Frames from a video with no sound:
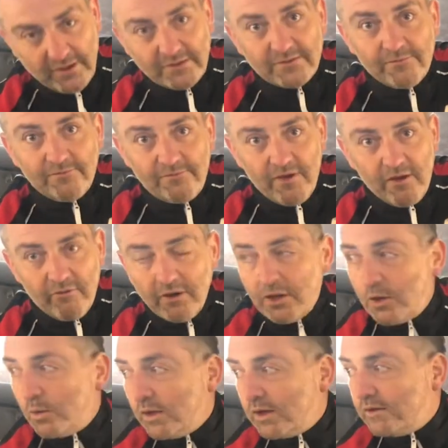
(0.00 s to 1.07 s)
a very
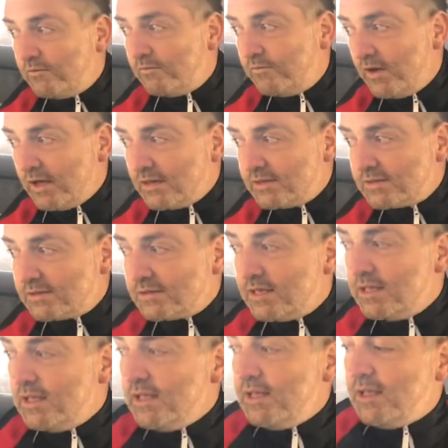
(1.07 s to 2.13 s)
quick fix.
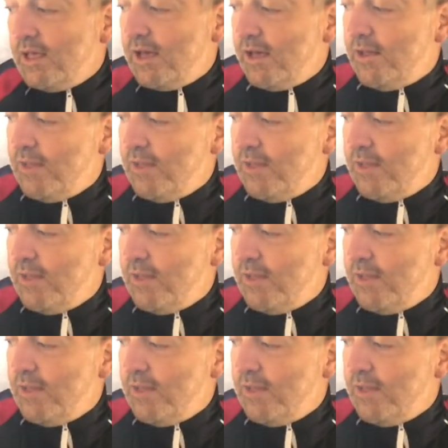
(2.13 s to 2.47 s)
Yeah.